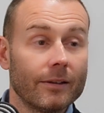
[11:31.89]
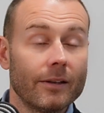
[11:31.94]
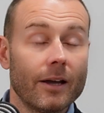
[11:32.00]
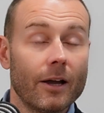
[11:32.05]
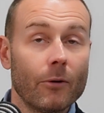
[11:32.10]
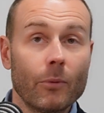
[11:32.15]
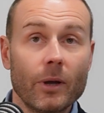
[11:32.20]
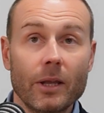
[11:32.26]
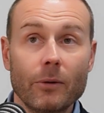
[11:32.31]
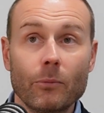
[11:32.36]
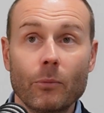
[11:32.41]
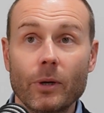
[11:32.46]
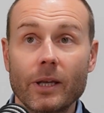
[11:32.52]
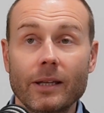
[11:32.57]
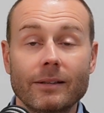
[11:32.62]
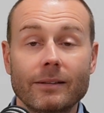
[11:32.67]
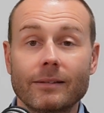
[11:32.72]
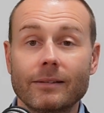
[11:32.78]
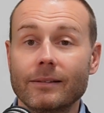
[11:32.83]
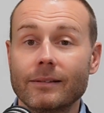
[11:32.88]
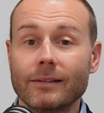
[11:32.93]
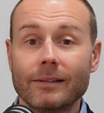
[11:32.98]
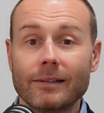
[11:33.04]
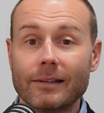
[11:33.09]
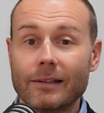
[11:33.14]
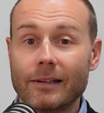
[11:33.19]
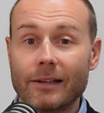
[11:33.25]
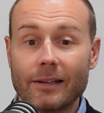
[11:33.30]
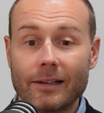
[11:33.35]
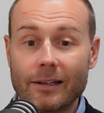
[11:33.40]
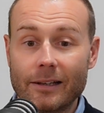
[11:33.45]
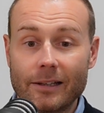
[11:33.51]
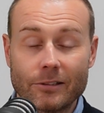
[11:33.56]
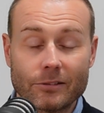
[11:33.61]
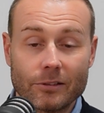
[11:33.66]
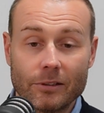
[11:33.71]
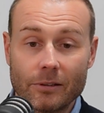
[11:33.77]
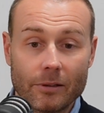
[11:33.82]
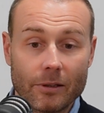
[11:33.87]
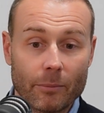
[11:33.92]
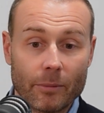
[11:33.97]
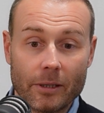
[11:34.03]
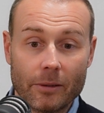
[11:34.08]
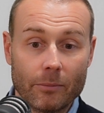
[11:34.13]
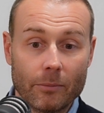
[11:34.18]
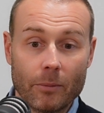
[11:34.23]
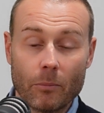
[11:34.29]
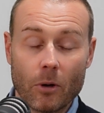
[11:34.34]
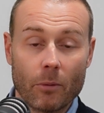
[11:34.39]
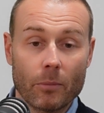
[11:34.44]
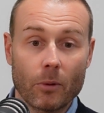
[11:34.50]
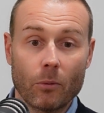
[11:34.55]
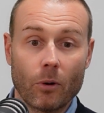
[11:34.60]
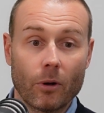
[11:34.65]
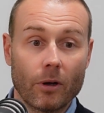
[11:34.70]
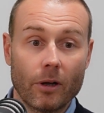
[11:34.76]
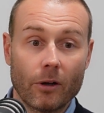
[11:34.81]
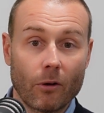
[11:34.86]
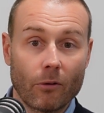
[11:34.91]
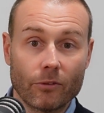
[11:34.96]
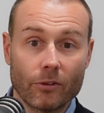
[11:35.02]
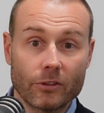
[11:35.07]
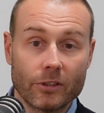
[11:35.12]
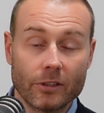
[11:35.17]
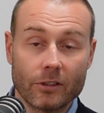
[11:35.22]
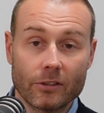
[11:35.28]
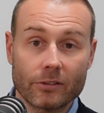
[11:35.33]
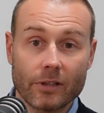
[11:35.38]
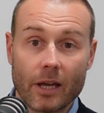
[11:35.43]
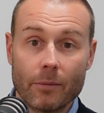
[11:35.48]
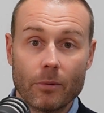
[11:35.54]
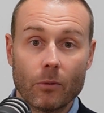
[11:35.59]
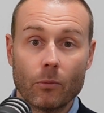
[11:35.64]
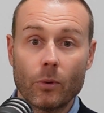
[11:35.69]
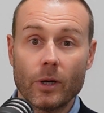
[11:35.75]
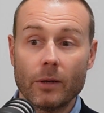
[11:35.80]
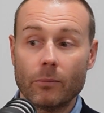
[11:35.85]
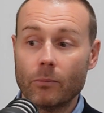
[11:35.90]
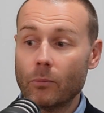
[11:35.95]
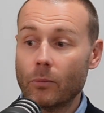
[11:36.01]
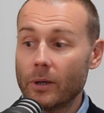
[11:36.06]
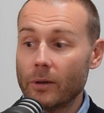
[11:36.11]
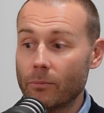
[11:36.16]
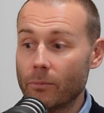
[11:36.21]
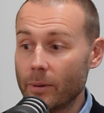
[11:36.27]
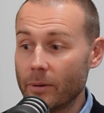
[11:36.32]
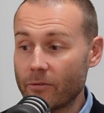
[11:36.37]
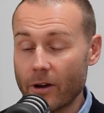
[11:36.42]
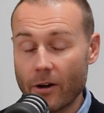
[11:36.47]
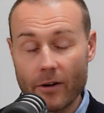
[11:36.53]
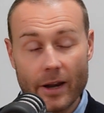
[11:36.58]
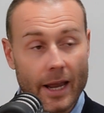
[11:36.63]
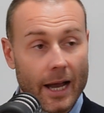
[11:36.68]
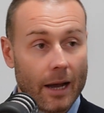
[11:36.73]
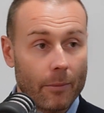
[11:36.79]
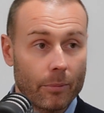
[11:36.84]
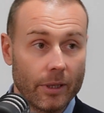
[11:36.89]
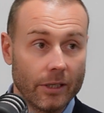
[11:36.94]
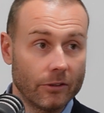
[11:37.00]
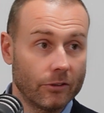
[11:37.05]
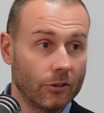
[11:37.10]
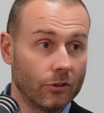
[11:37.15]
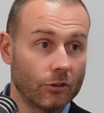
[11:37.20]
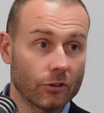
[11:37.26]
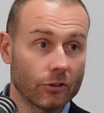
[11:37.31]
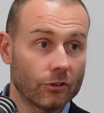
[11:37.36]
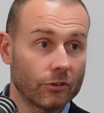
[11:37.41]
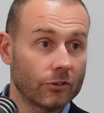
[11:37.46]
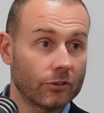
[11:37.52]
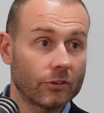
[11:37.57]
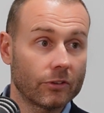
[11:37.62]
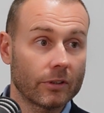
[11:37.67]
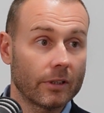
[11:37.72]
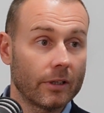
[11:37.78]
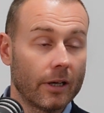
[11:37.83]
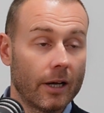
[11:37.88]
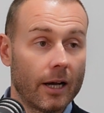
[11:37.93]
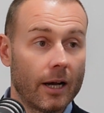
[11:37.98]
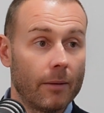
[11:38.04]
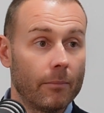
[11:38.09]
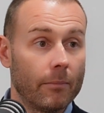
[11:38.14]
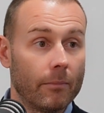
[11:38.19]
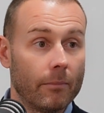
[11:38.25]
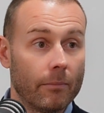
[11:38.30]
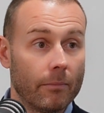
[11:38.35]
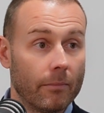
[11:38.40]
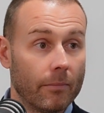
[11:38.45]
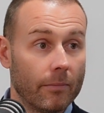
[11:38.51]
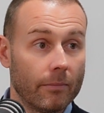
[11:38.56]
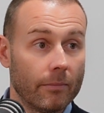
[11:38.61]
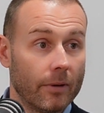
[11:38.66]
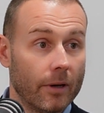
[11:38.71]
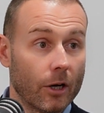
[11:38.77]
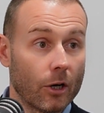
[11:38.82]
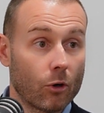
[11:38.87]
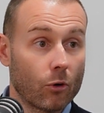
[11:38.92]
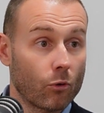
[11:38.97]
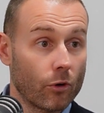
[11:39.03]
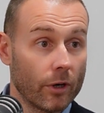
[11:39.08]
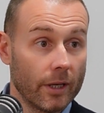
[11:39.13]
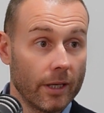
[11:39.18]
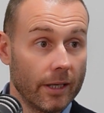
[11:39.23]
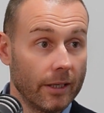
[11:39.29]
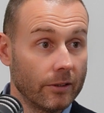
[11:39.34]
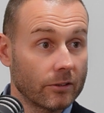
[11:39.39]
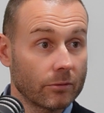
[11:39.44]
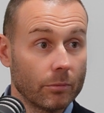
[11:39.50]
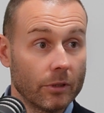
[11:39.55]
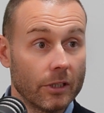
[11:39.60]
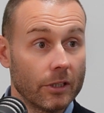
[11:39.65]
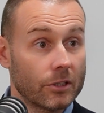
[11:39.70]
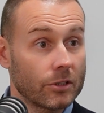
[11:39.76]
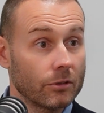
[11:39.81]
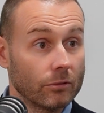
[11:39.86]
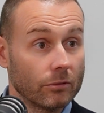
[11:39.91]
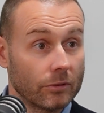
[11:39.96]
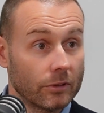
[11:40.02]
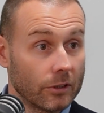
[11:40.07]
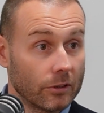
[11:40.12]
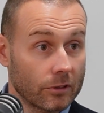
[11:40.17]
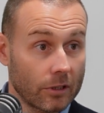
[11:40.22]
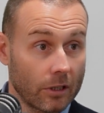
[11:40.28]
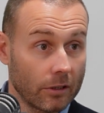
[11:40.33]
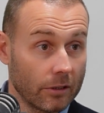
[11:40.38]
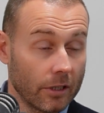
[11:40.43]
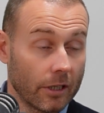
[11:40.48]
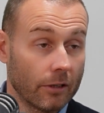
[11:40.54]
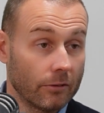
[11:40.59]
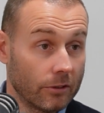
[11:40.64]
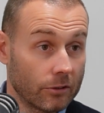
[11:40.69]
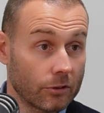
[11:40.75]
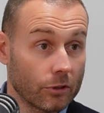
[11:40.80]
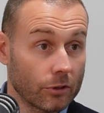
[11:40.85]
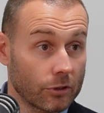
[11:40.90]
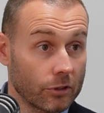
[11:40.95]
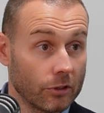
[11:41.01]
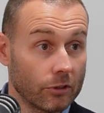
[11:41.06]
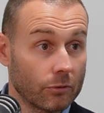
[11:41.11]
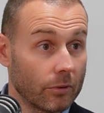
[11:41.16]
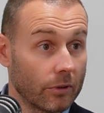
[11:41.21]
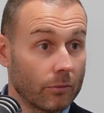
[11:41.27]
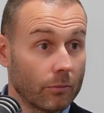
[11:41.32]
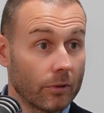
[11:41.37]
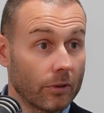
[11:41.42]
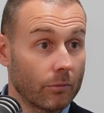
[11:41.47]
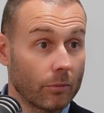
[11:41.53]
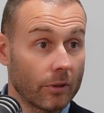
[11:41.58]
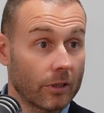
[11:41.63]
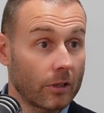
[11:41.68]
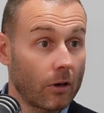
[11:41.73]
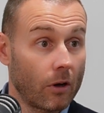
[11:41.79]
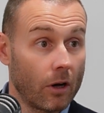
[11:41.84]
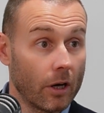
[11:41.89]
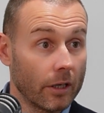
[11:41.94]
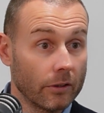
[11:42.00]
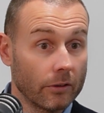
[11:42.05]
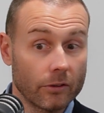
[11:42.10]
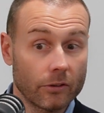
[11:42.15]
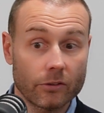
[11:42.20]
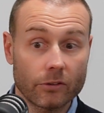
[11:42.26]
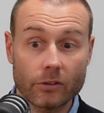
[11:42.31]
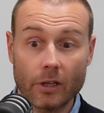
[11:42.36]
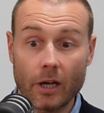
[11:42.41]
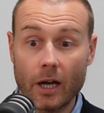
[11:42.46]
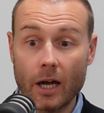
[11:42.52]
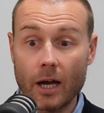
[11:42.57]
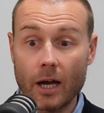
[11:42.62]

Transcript: No, we listen, I mean, it might be an obvious thing to say, but we'd be very happy to just agree some initial discussions with clients.